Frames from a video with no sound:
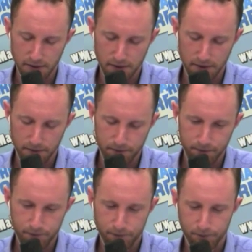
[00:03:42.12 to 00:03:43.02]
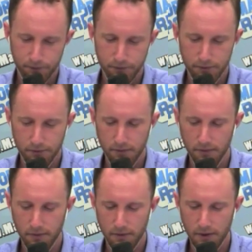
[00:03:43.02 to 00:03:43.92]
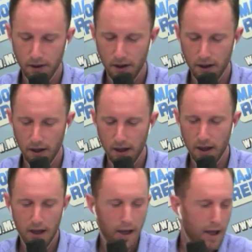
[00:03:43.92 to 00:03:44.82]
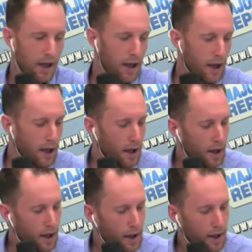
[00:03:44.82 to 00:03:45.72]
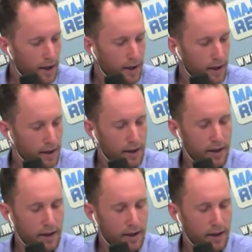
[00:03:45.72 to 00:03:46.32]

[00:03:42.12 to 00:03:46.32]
(no one is talking)